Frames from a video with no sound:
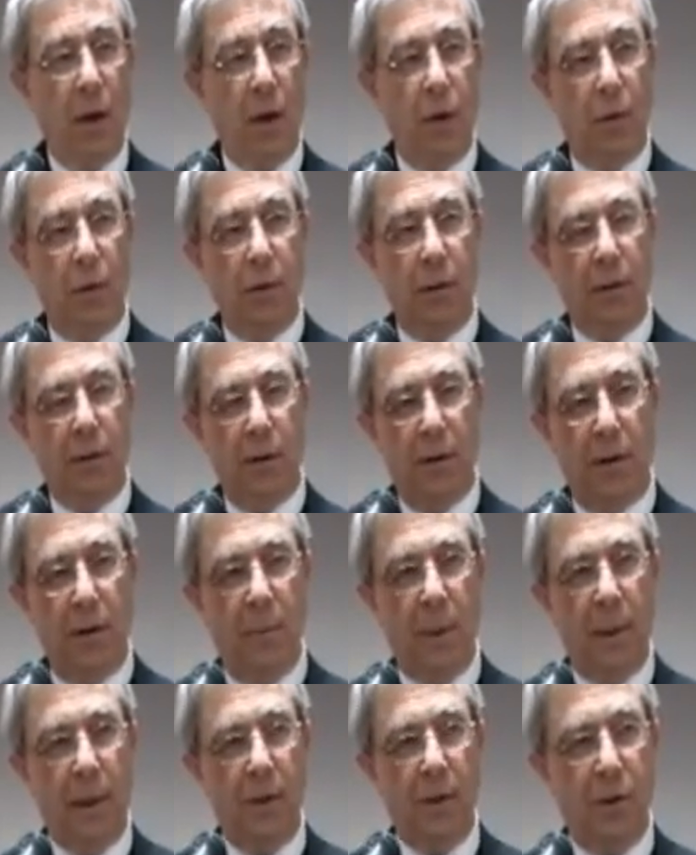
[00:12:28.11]
You're, there's going
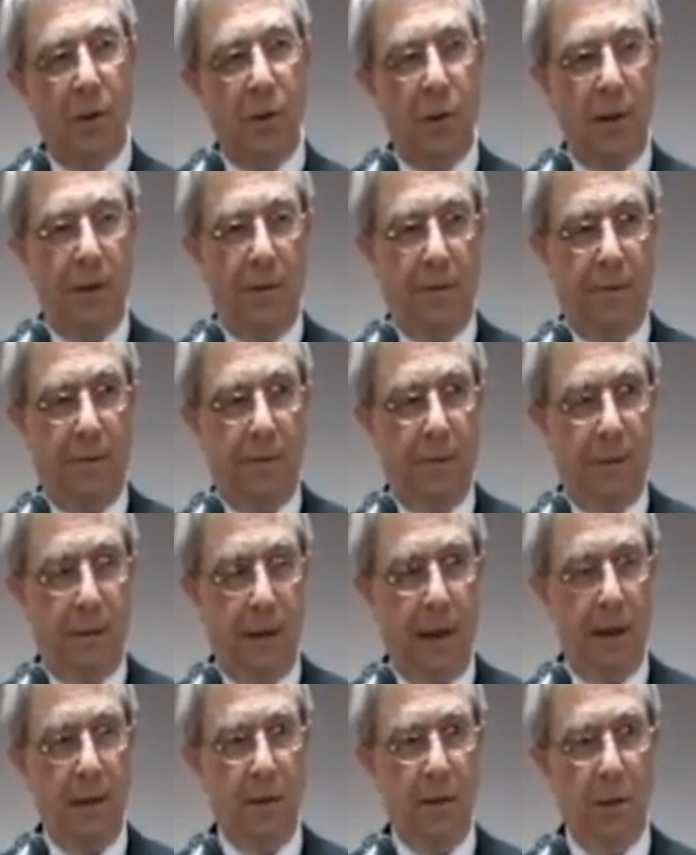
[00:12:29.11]
to be a
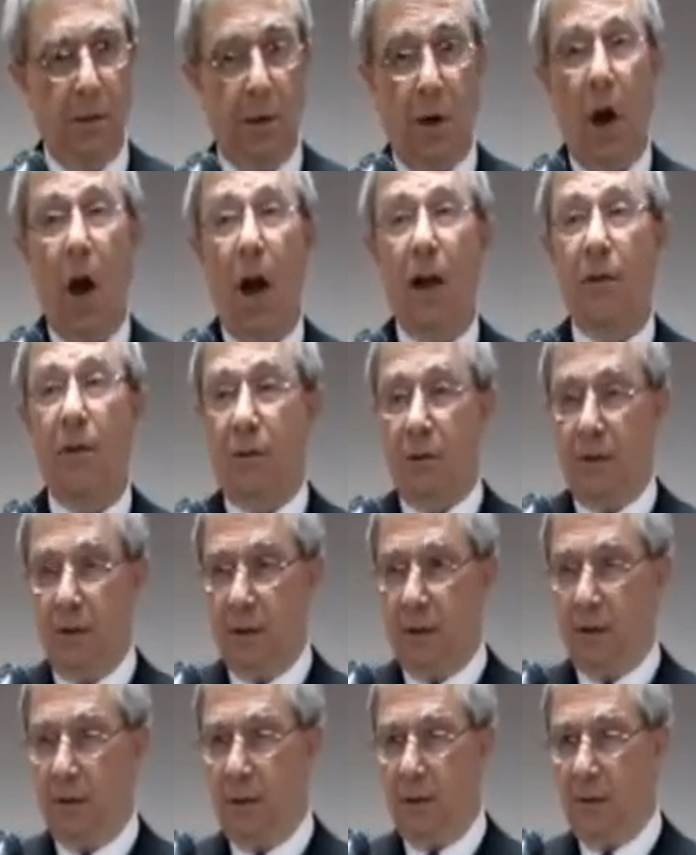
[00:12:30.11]
shift in your
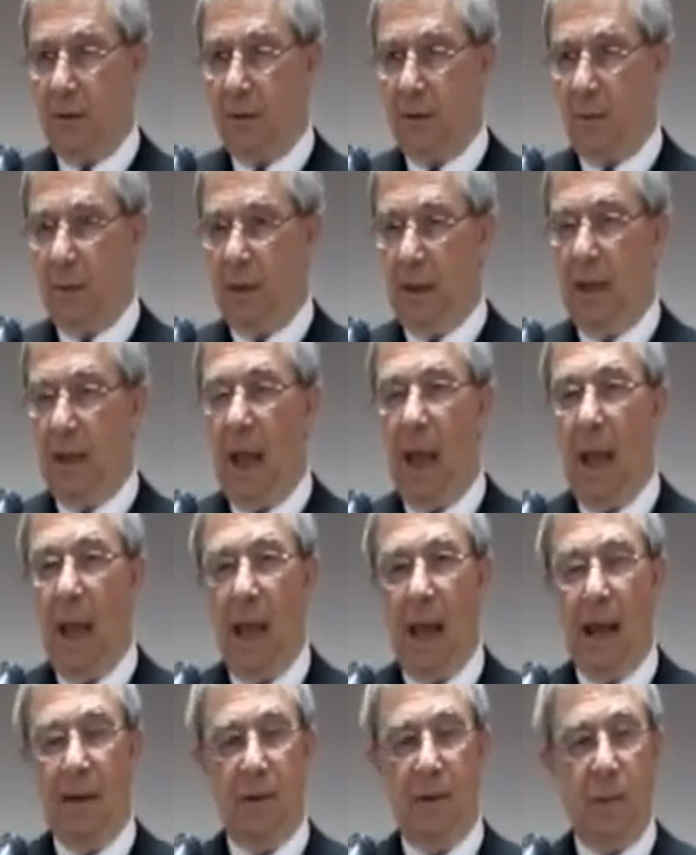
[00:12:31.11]
consciousness, so to speak,
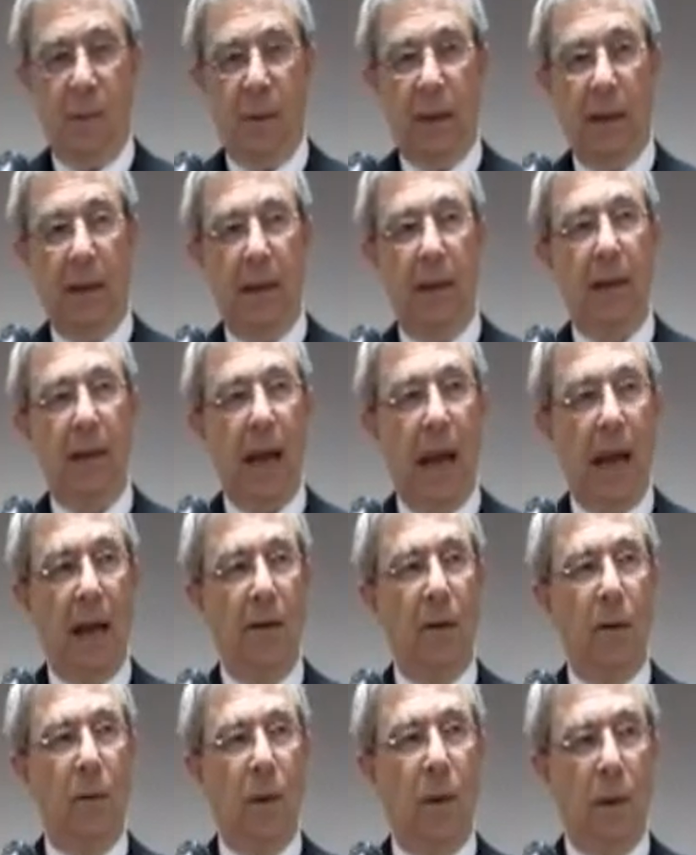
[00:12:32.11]
as you begin to
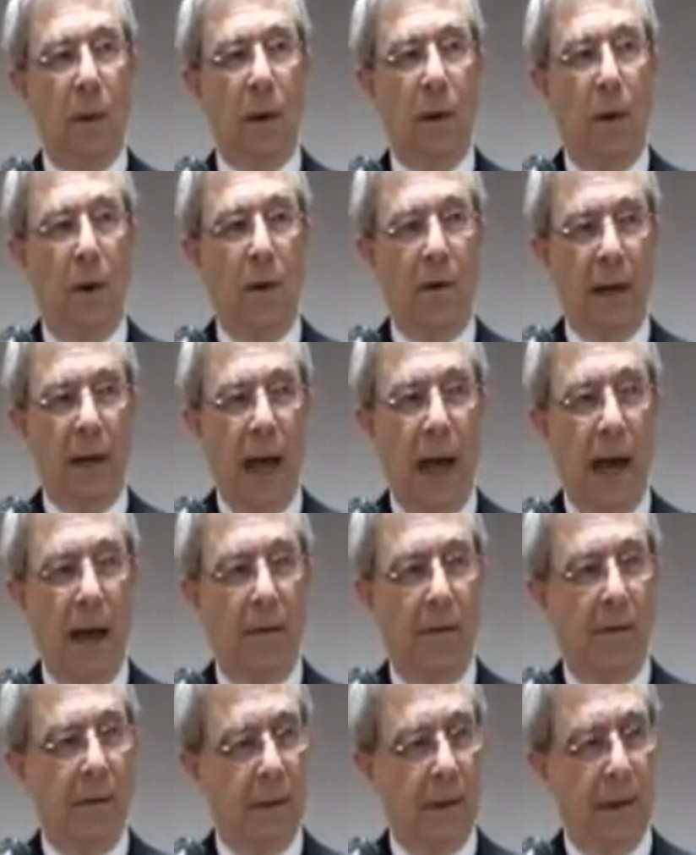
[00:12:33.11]
enter what we call the
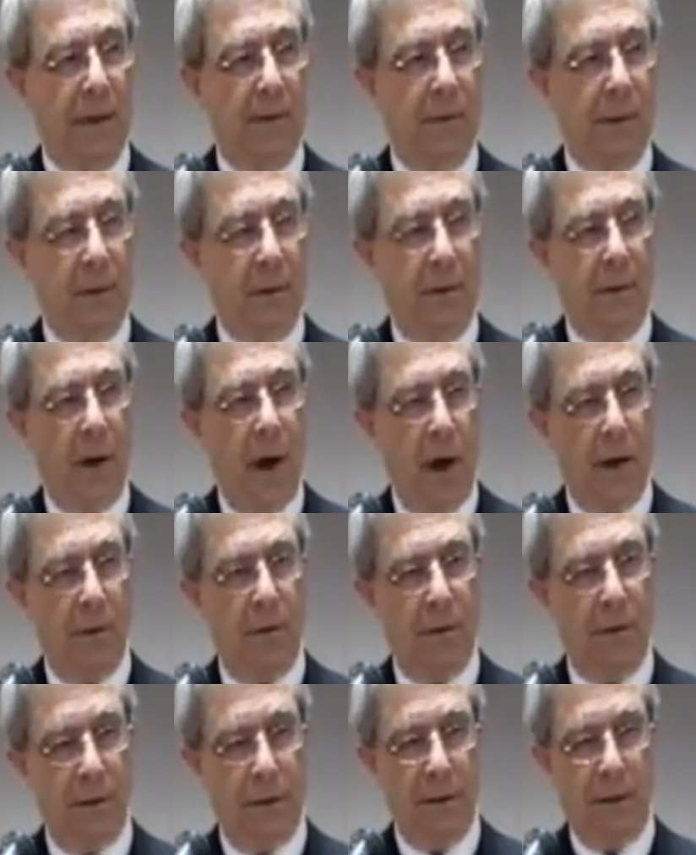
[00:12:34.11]
alpha level of
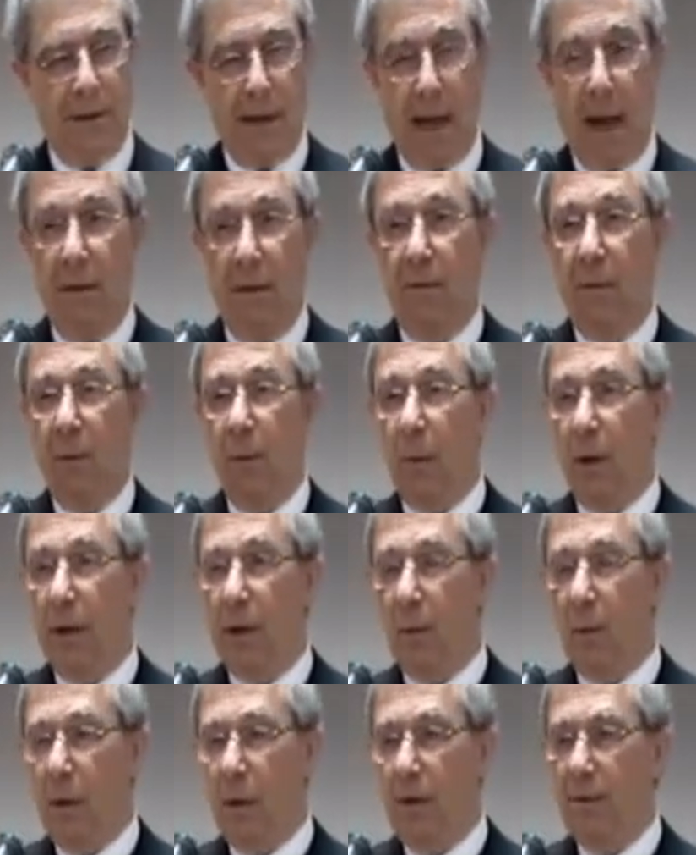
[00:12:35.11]
consciousness, alpha
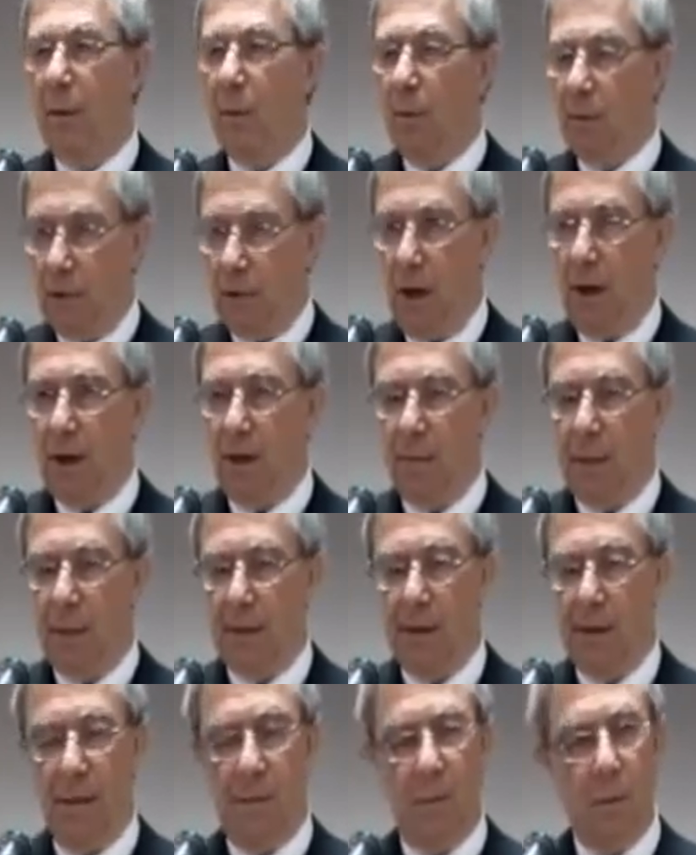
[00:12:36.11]
brainwaves. And we'll talk
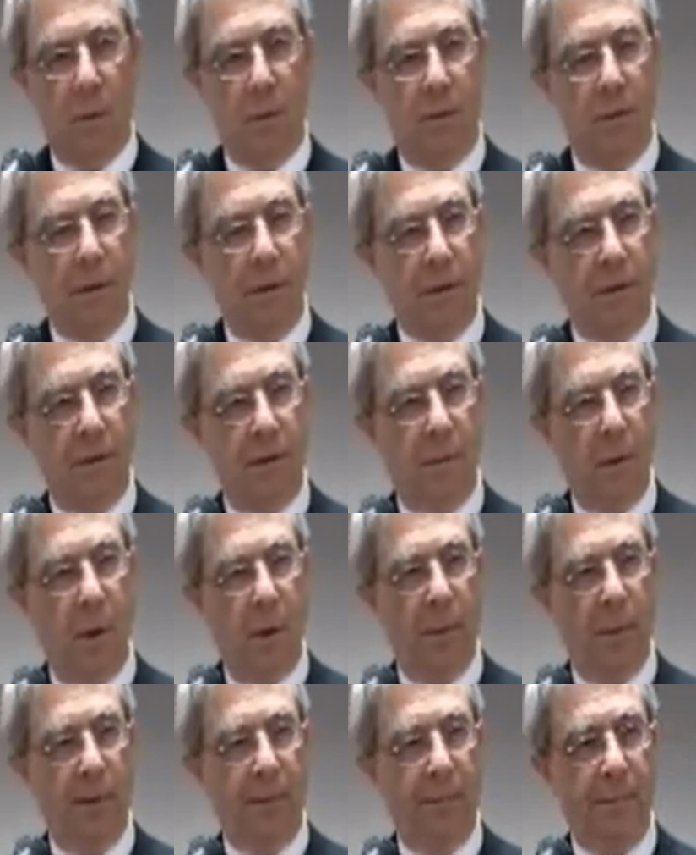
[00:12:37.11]
about that more in just a
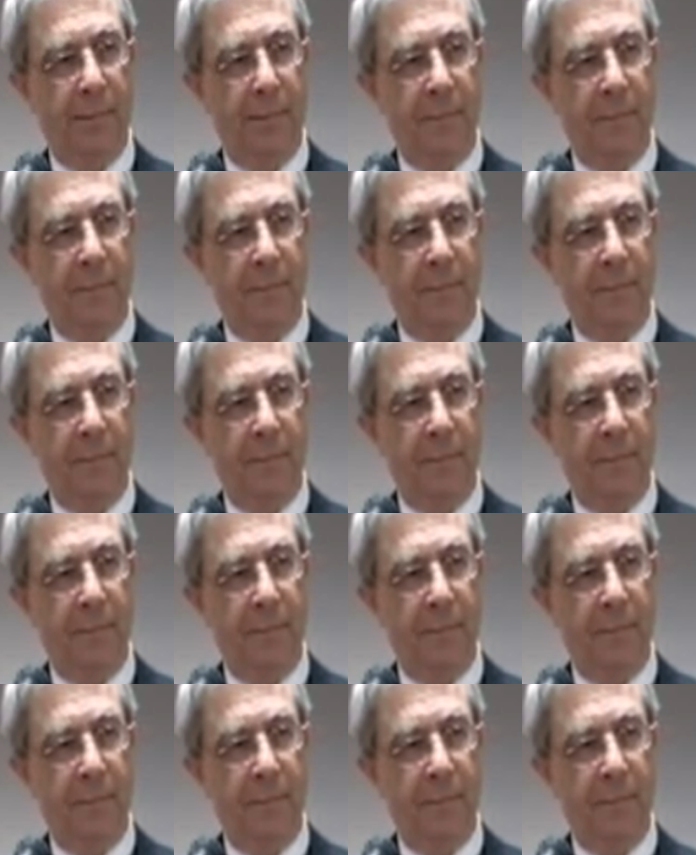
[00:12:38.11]
moment.